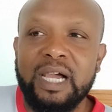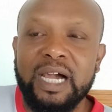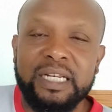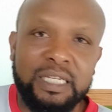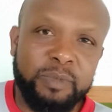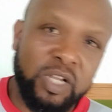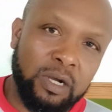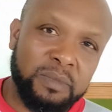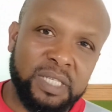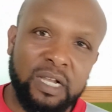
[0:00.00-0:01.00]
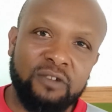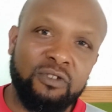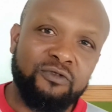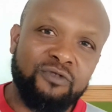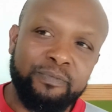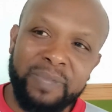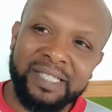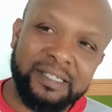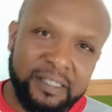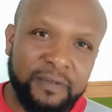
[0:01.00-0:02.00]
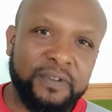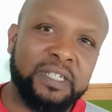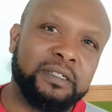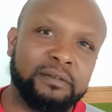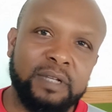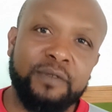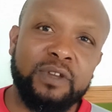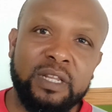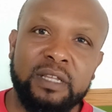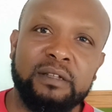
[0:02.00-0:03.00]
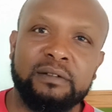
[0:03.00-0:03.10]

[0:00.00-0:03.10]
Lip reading: And it becomes a repetitive thing every day.